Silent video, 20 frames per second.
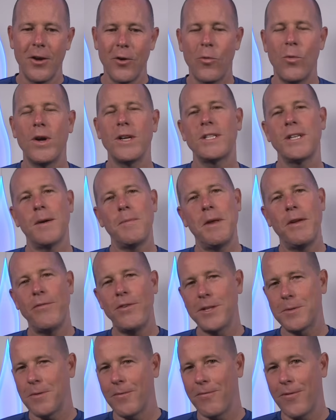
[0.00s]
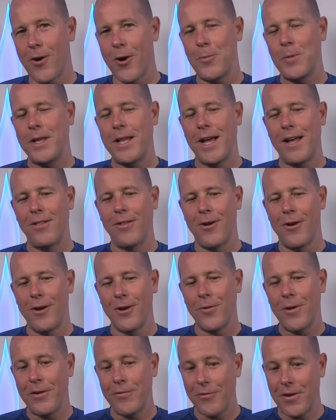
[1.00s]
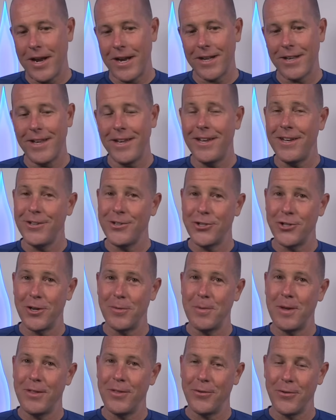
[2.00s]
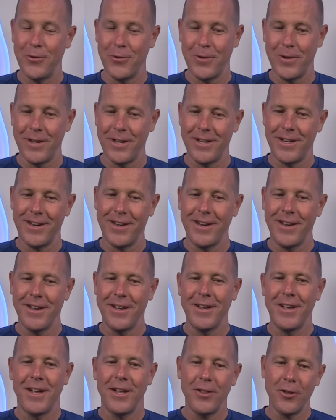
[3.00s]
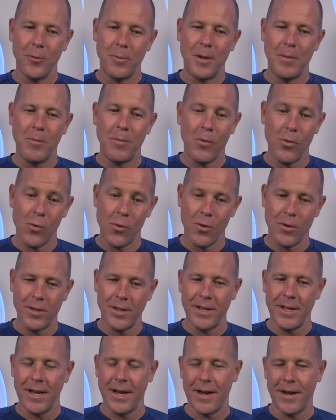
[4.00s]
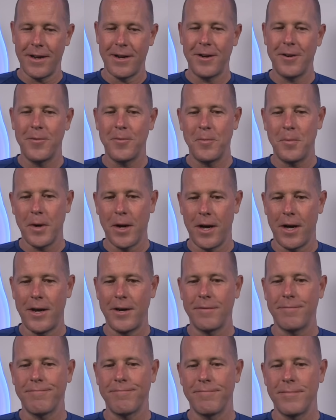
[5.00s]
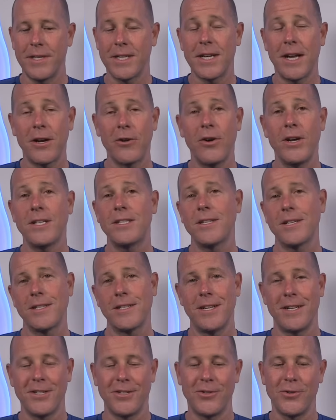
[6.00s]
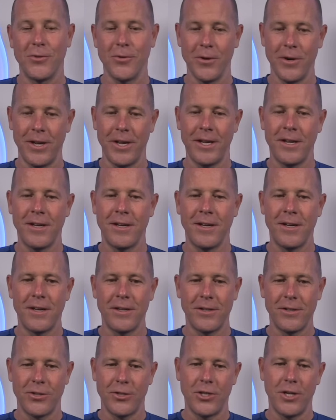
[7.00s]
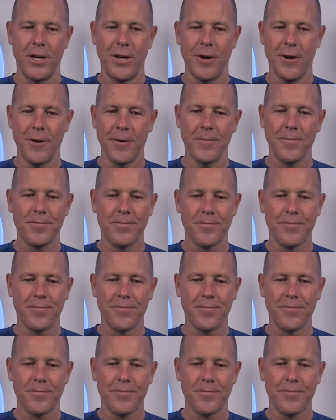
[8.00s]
Which, I mean, if he's been following me that long, quite frankly, he should have been through it a little bit more than that. But he's got a great success story to share.